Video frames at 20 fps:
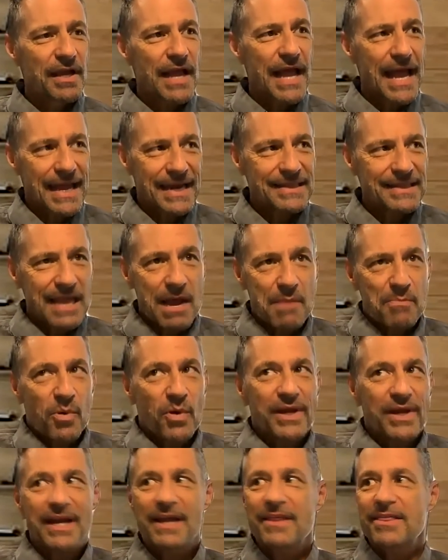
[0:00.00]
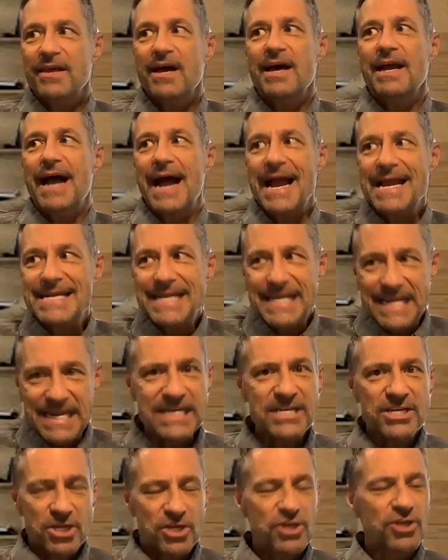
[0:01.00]
And at that point, I thought, I
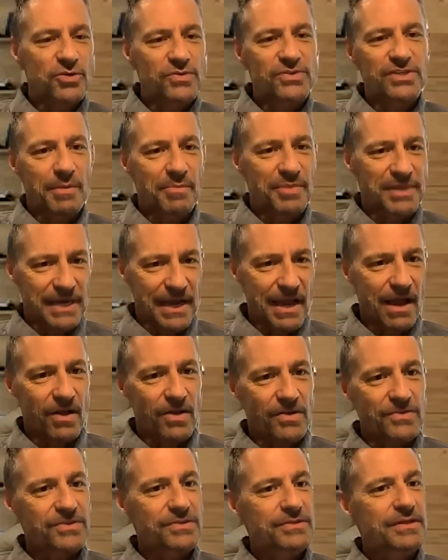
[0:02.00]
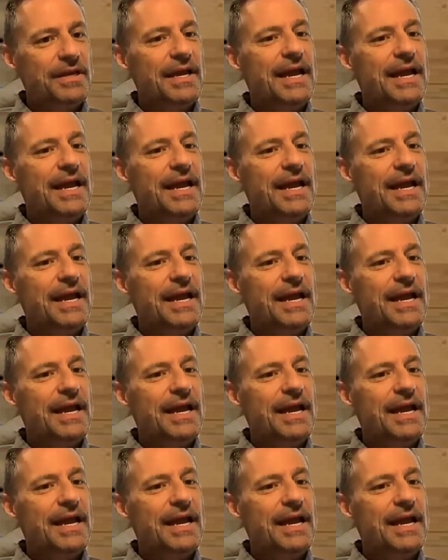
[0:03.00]
need to do something else.